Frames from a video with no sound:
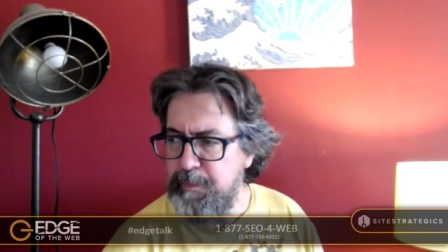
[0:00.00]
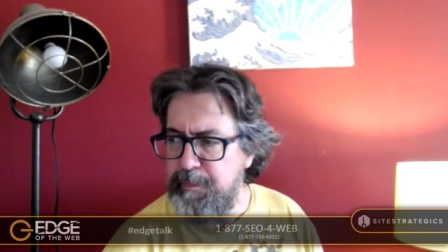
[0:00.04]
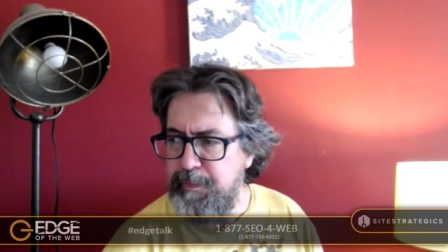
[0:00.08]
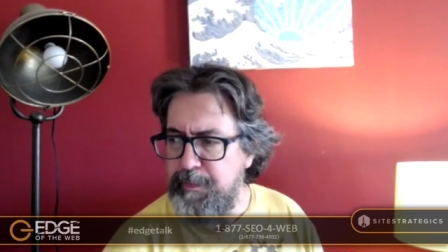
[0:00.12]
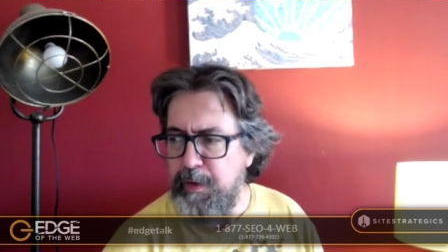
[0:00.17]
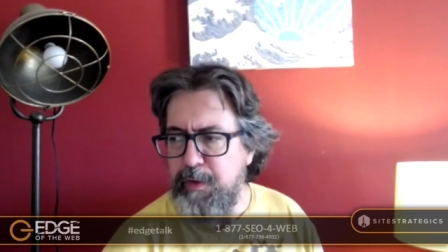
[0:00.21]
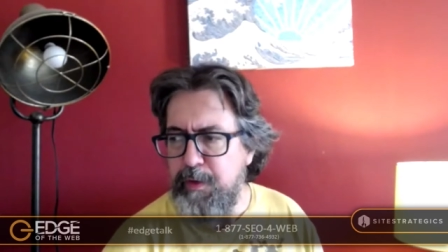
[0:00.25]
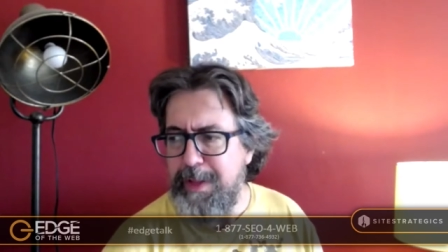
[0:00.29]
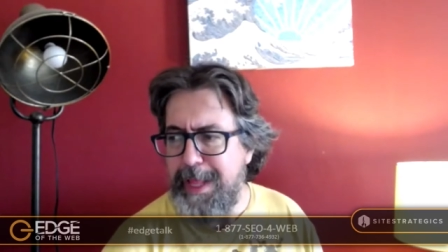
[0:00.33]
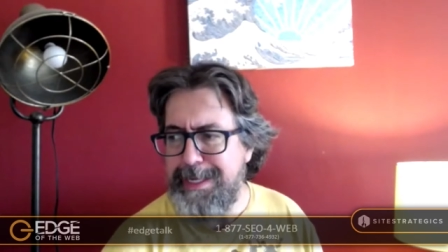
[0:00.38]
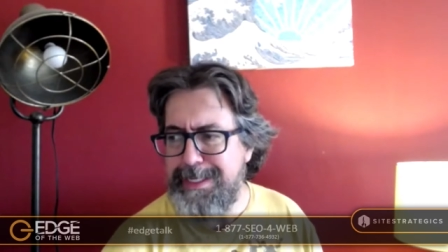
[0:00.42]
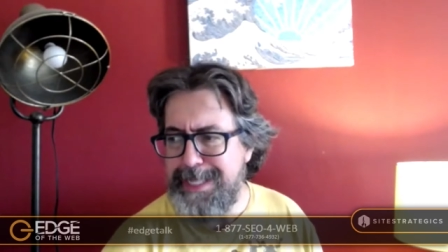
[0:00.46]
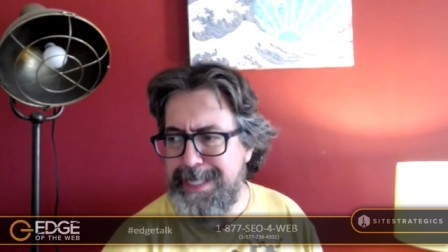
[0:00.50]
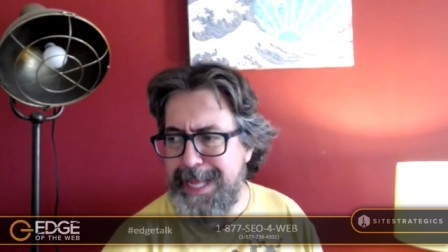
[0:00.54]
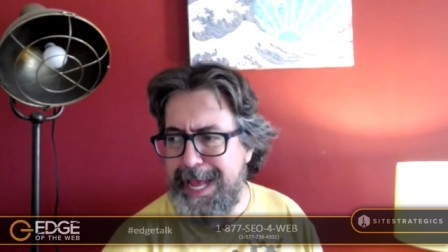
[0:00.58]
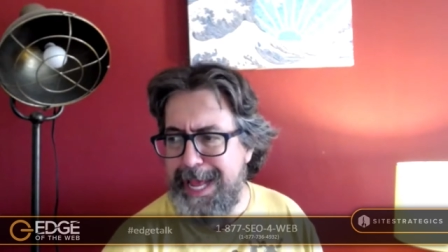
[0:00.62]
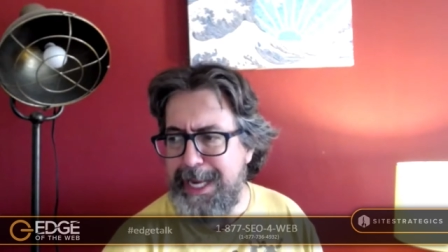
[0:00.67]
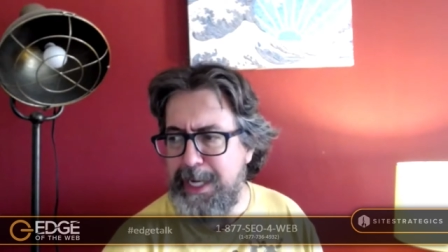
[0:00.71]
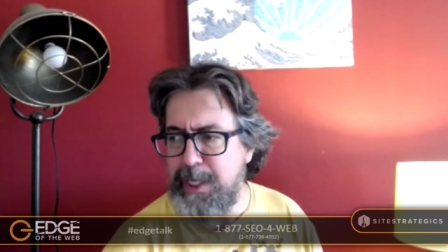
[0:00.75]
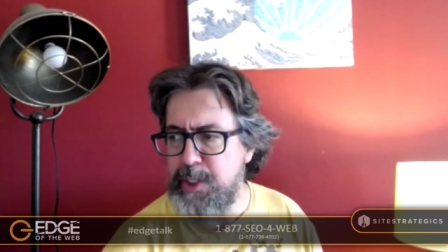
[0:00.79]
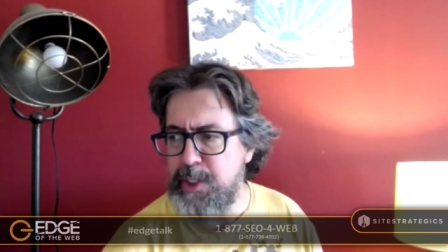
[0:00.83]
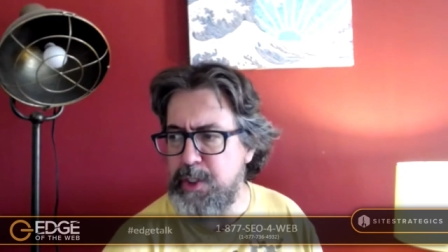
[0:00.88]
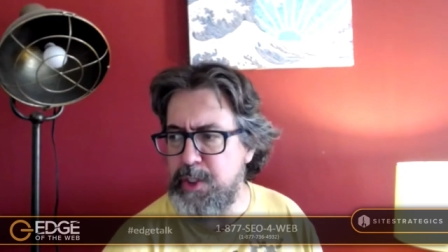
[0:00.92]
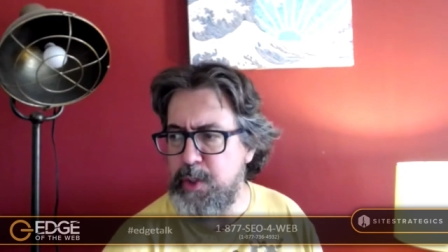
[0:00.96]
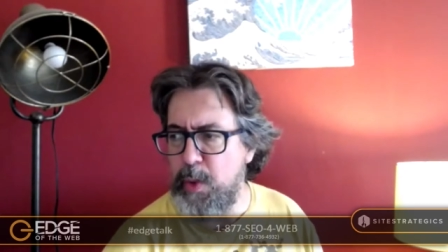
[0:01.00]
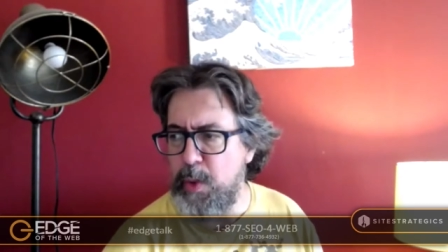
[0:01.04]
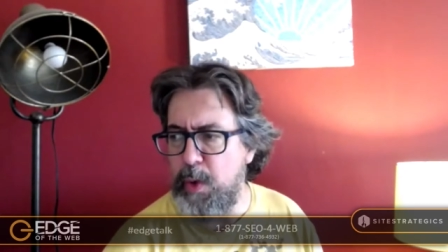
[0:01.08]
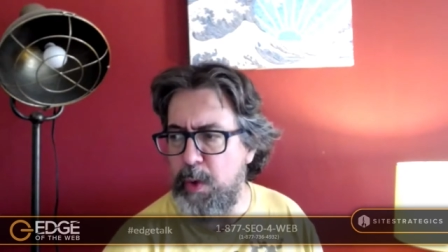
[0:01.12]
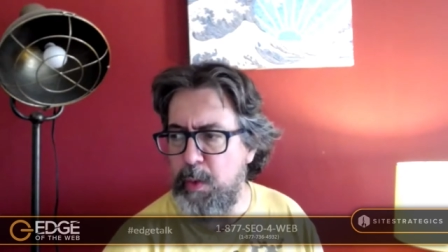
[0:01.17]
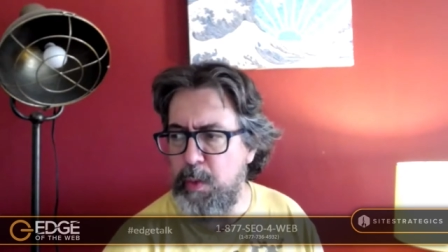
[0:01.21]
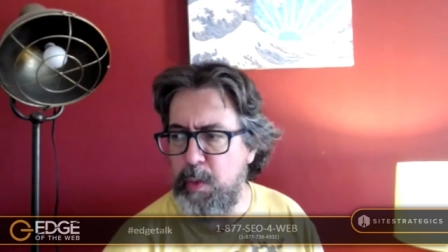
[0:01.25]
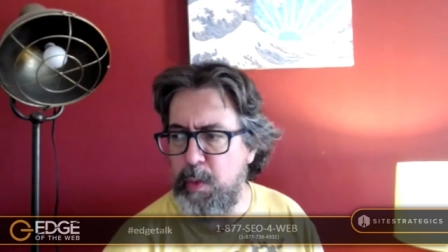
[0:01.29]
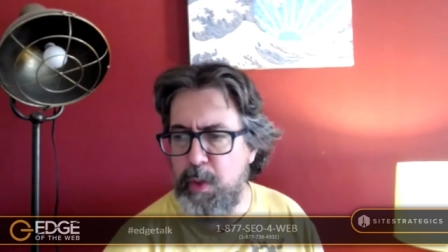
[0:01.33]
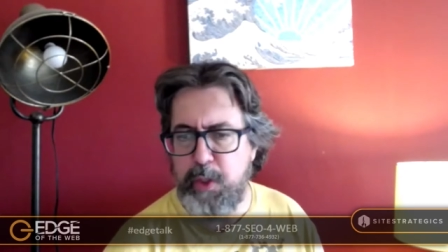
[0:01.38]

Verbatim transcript: fill that data store